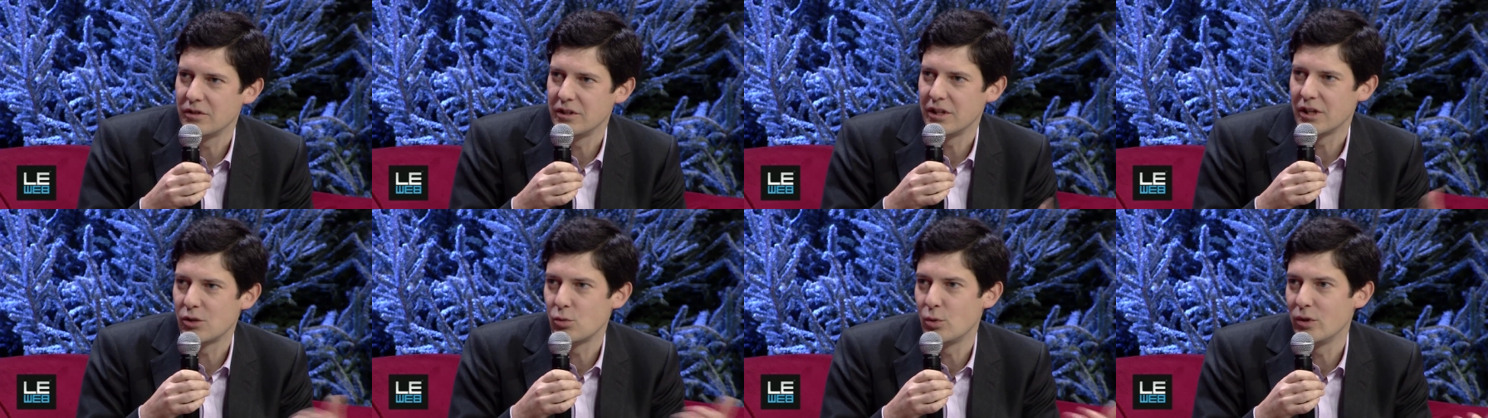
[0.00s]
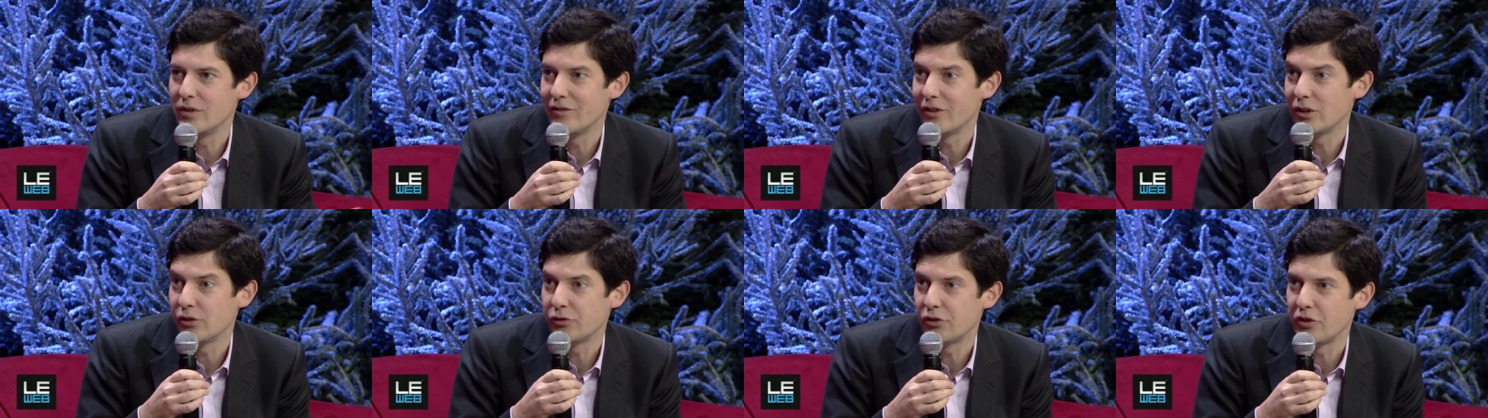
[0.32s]
the
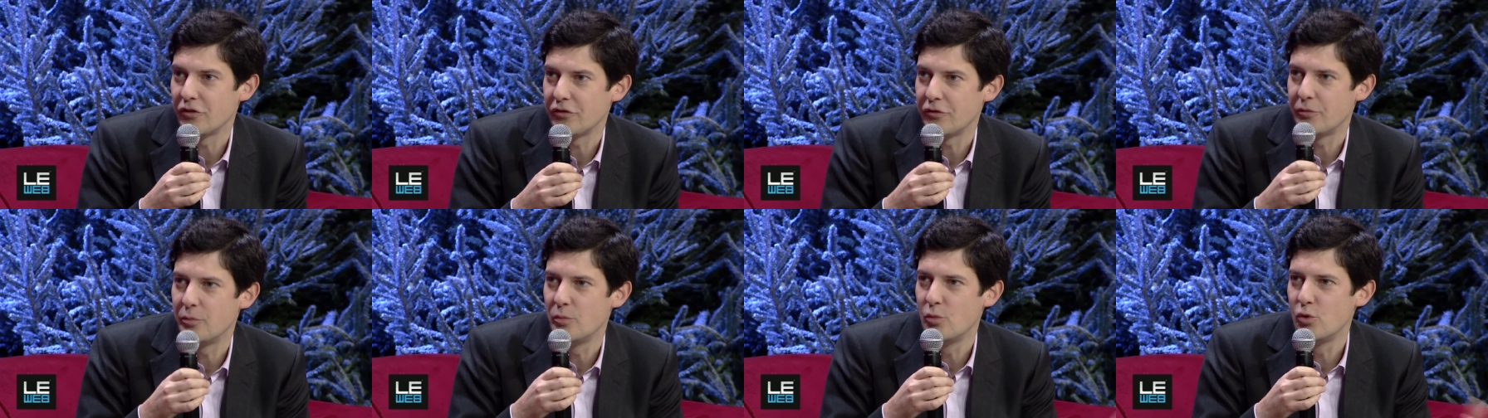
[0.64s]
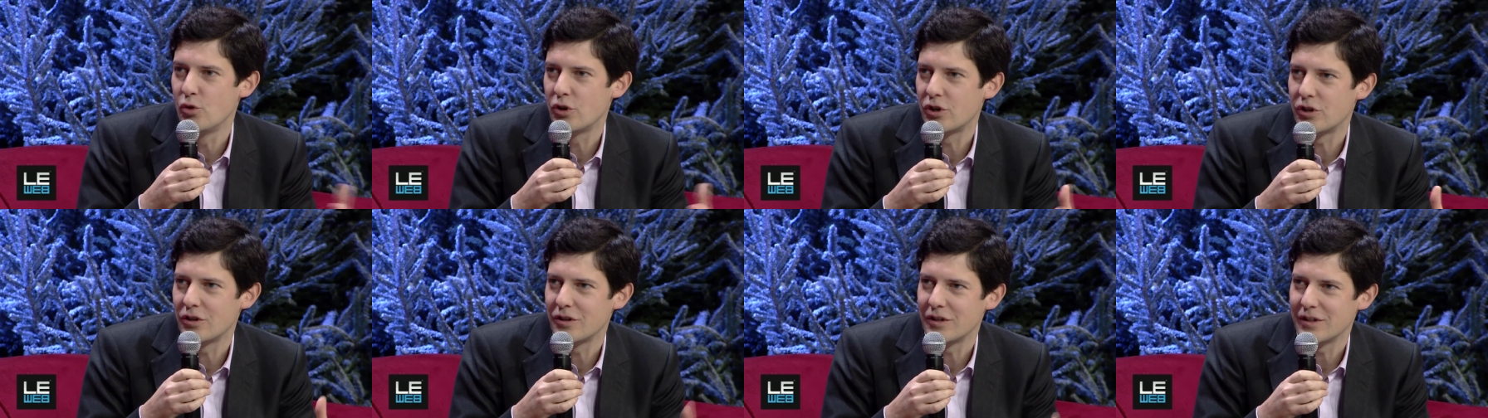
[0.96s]
equivalent of
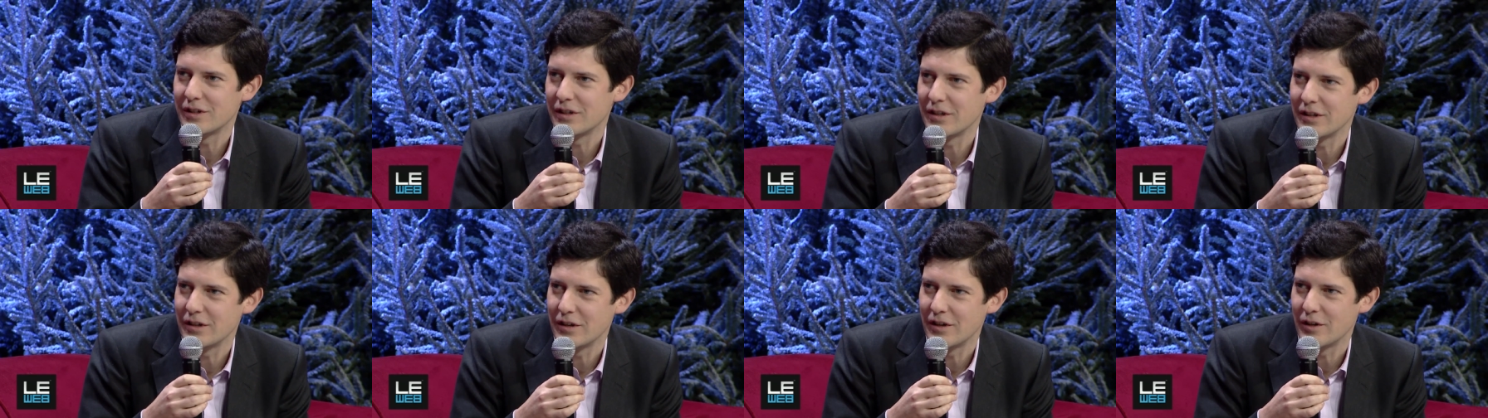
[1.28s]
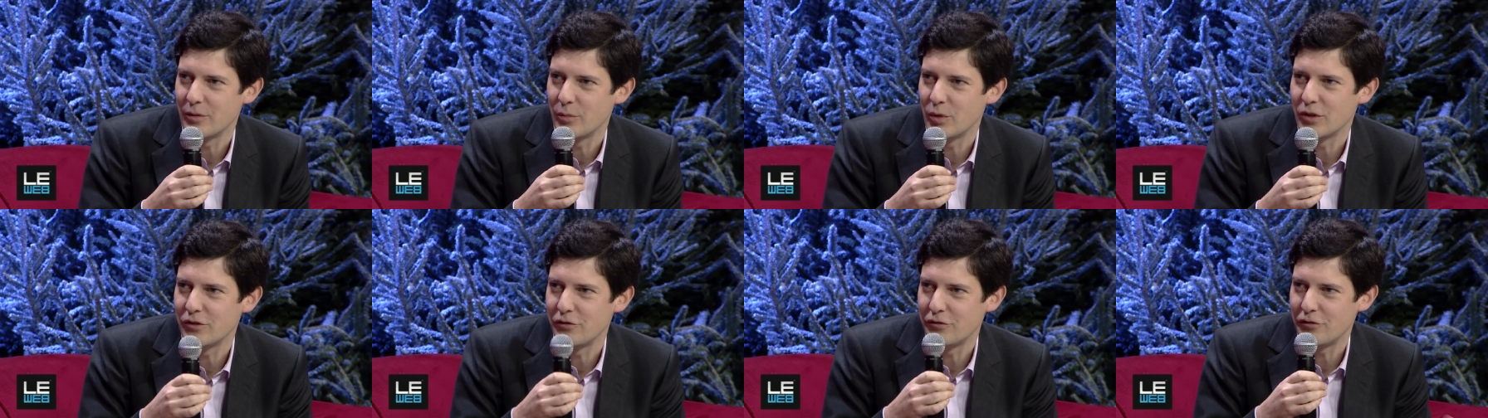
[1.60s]
MOOC,
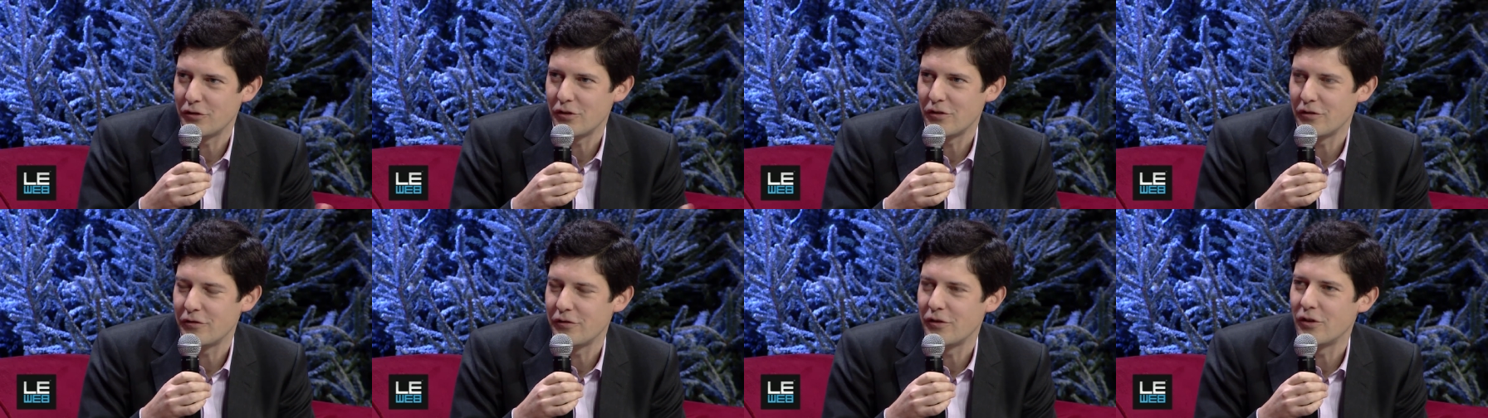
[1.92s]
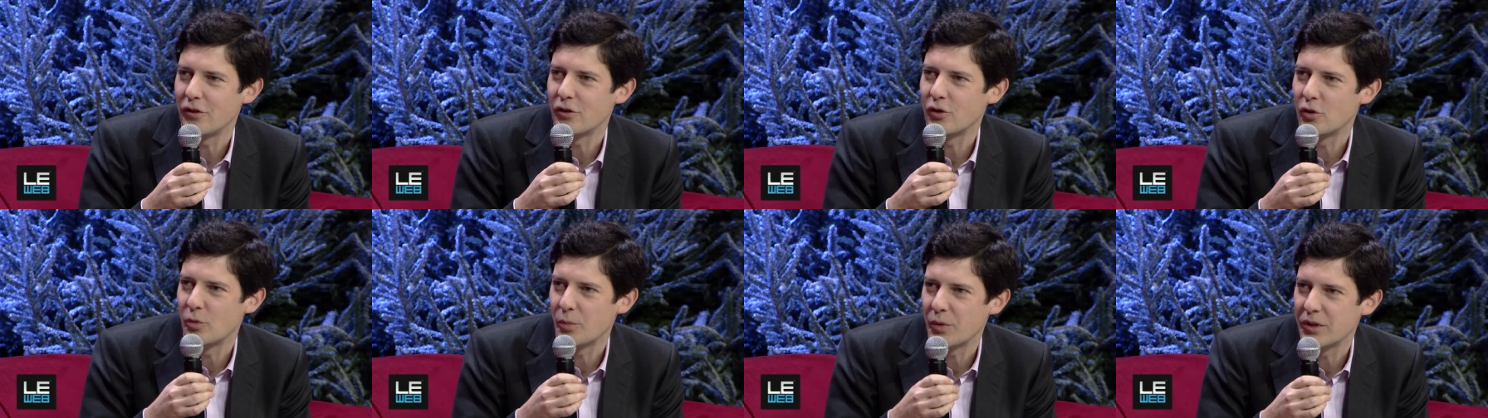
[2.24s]
uh, but for,
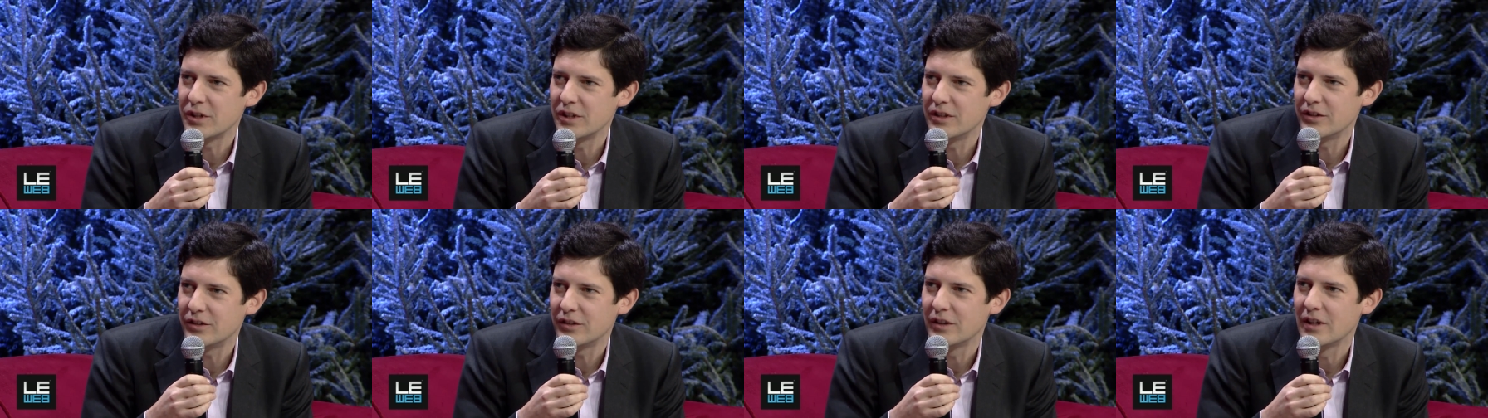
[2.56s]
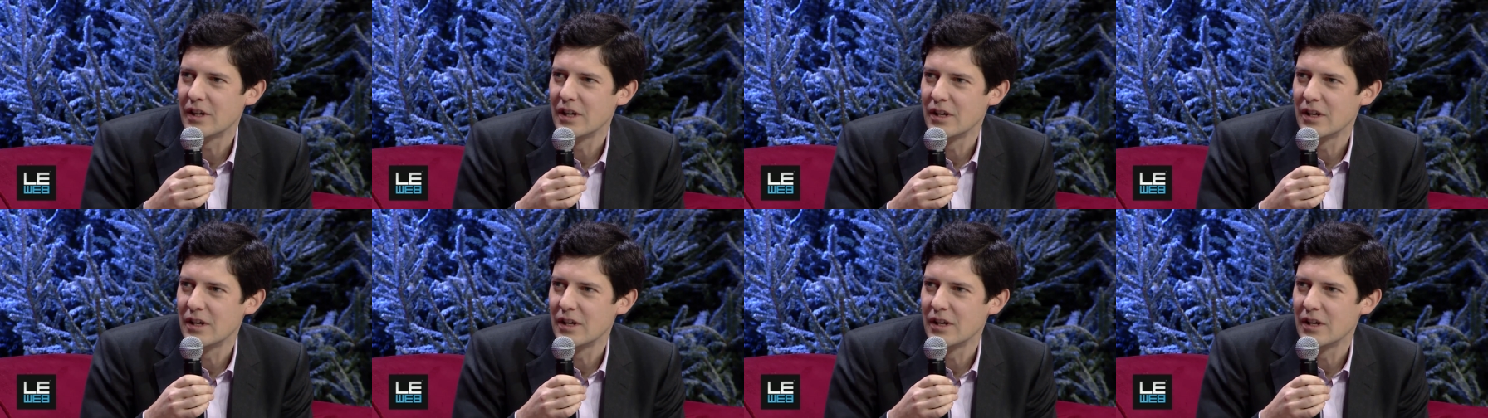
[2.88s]
for companies.